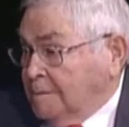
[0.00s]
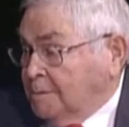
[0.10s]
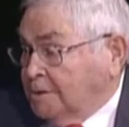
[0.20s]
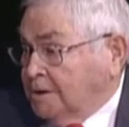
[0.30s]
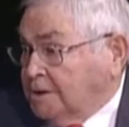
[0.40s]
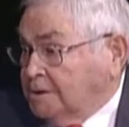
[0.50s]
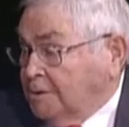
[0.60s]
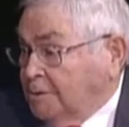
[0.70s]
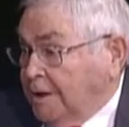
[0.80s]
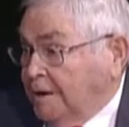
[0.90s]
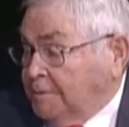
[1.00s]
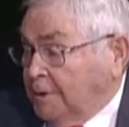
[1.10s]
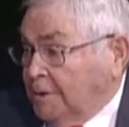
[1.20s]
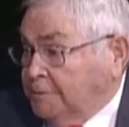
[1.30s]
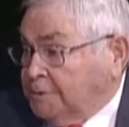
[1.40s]
where the control
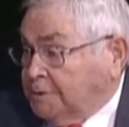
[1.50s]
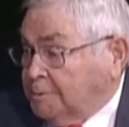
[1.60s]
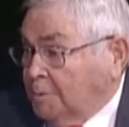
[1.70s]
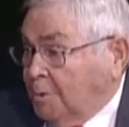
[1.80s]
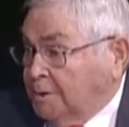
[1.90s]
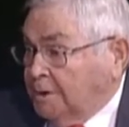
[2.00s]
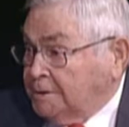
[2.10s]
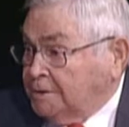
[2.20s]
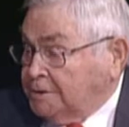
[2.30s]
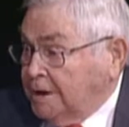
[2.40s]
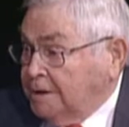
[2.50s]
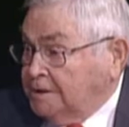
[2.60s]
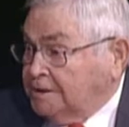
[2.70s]
officer can walk into saying,